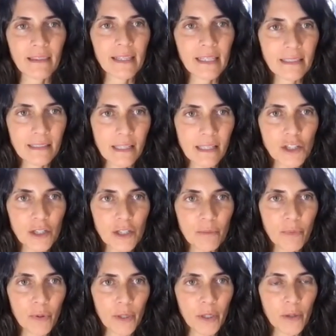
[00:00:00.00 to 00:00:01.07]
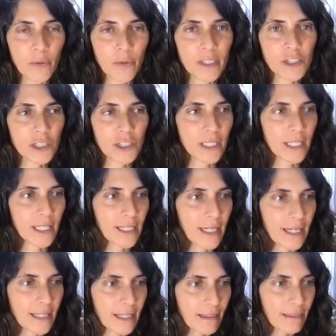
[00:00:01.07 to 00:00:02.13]
think it's such an important question, and
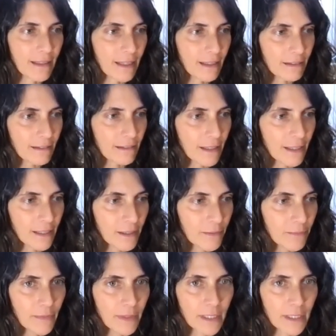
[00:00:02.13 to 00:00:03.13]
and I think um,